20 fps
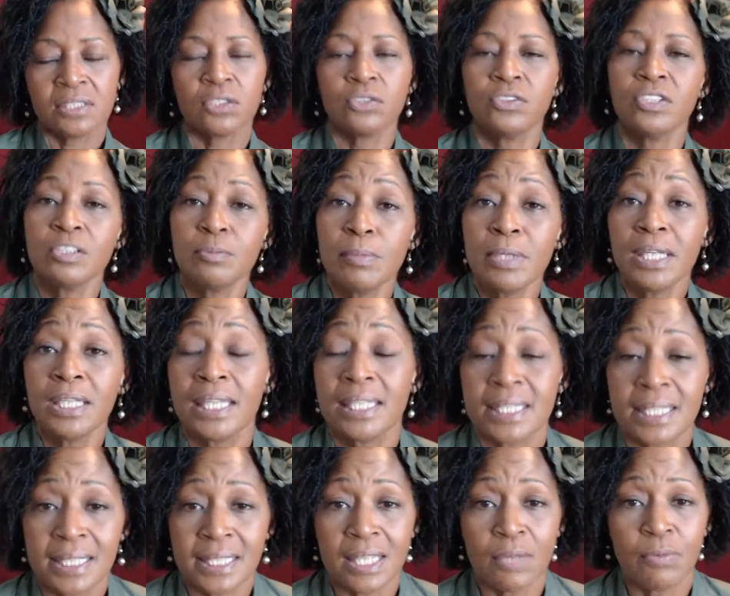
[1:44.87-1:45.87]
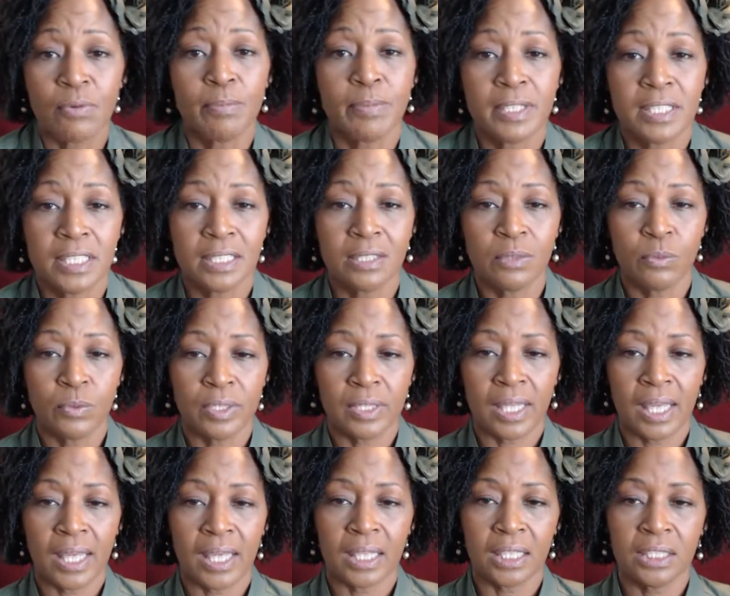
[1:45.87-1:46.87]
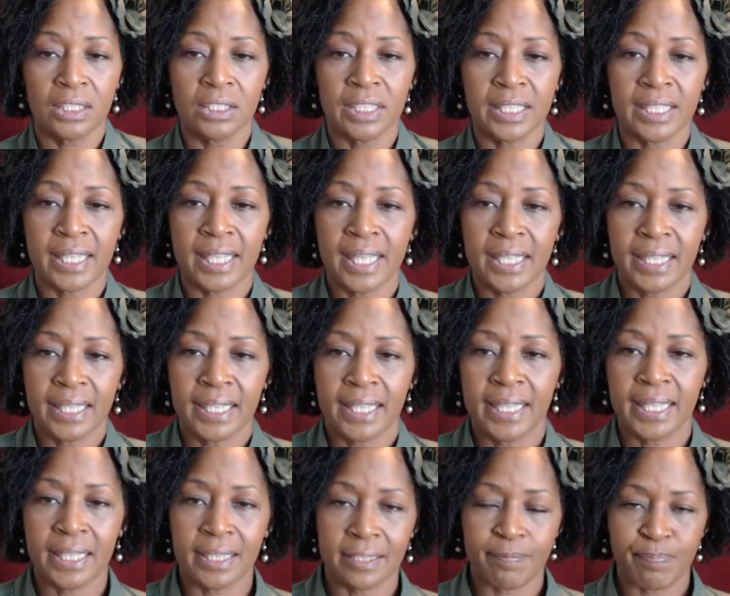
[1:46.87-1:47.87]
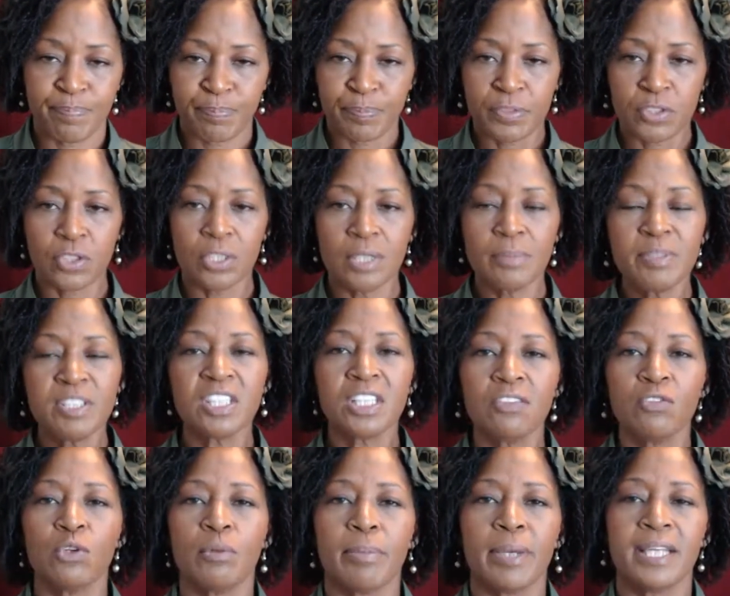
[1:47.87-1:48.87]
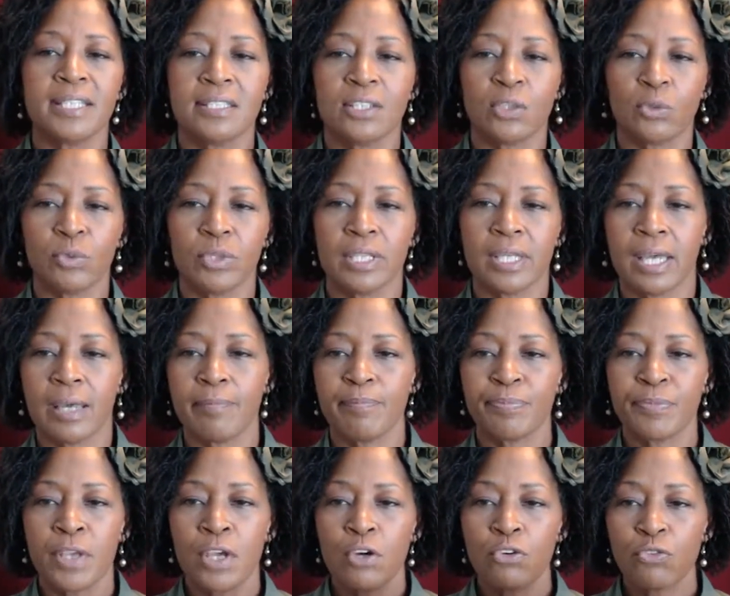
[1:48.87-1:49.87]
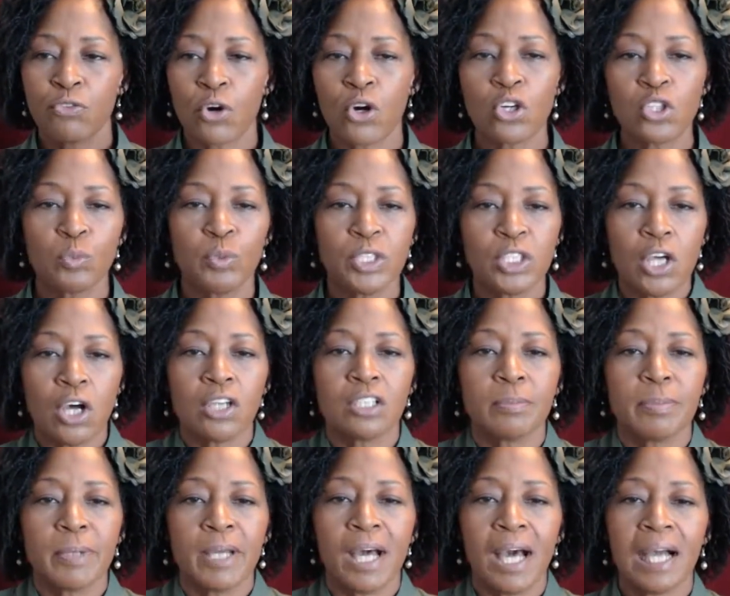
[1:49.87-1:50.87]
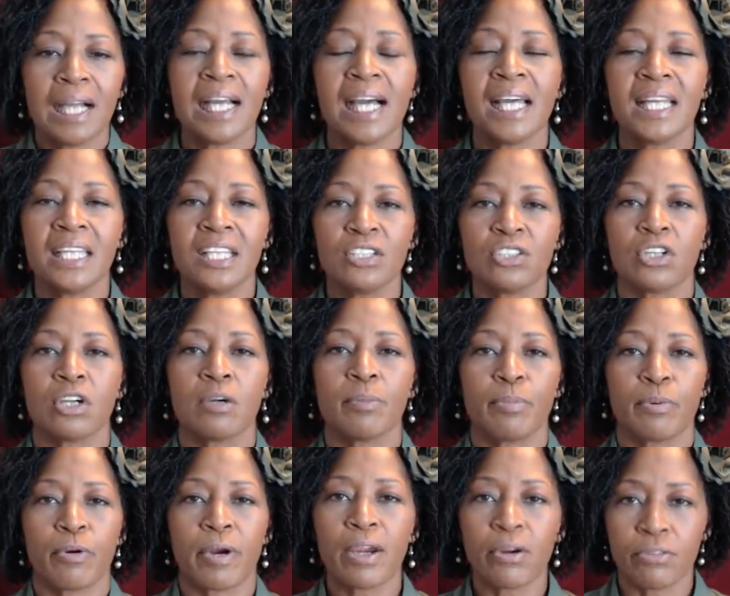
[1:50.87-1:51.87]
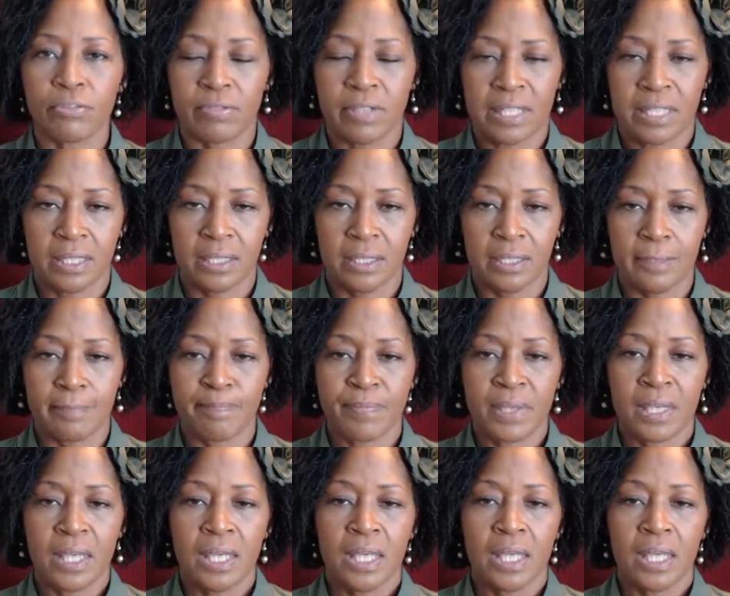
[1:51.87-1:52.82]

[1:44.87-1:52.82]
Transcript: So this month, as I said, we've been dealing with looking at healing. So let me just give you a basic recap. First, we talked about how God hears our prayer for healing.